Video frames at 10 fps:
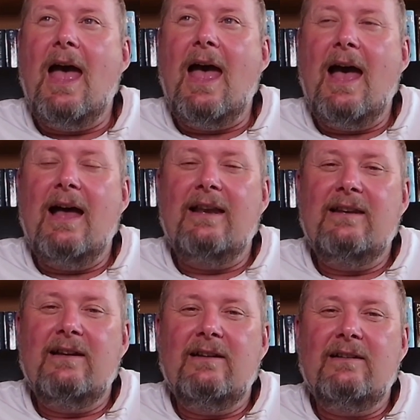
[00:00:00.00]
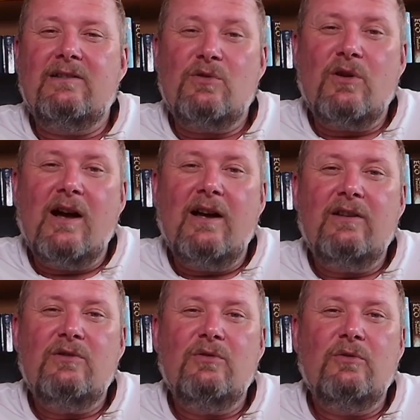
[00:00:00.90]
and try
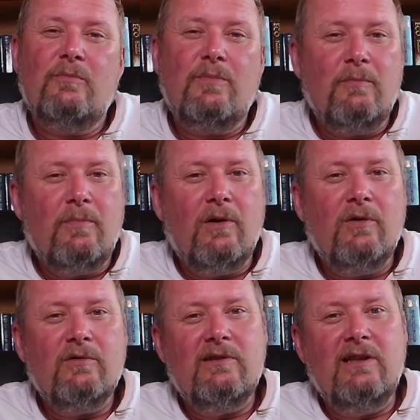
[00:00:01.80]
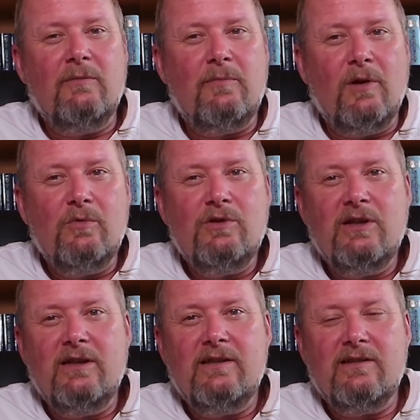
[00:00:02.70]
to propose the
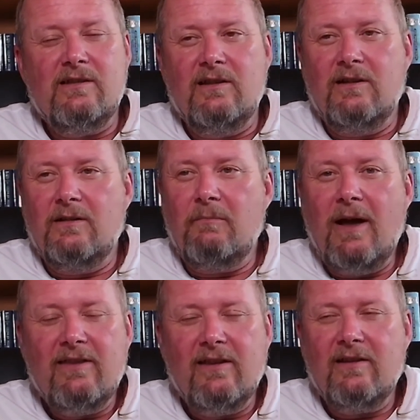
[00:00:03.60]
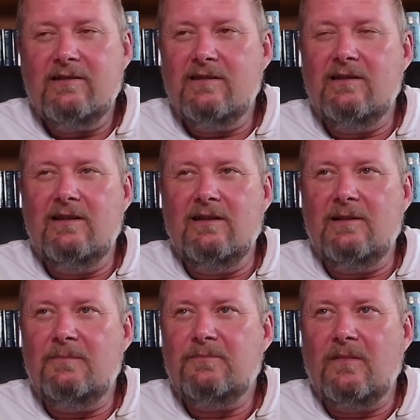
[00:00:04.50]
approaches, the methods,
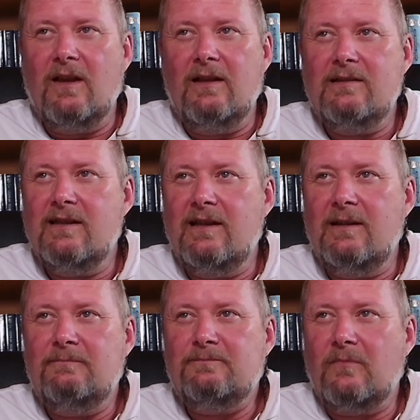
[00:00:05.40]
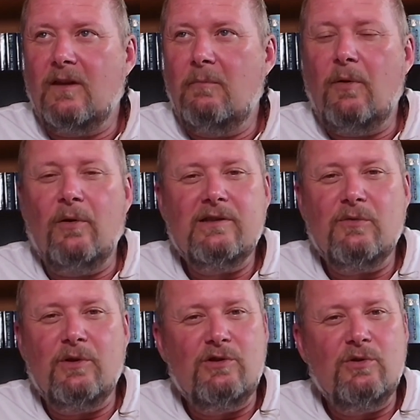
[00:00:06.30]
the, let's say, points
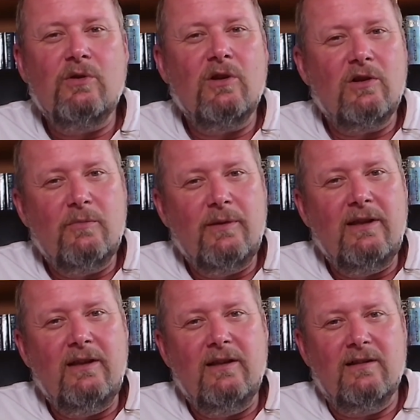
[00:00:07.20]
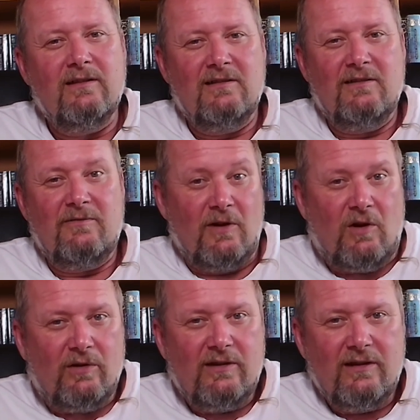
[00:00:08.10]
which should not be
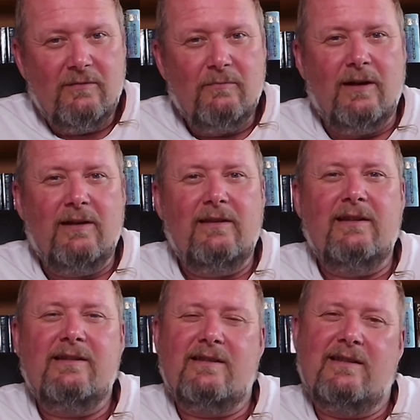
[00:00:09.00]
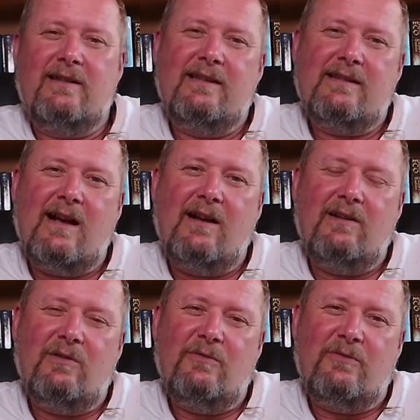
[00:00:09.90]
forgotten by this
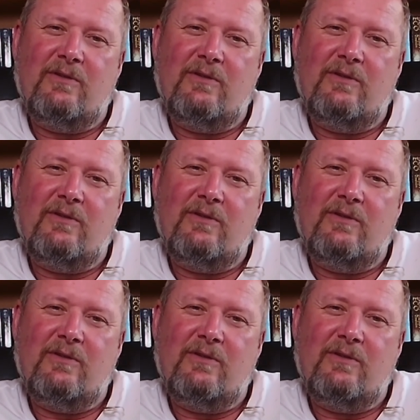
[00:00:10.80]
kind of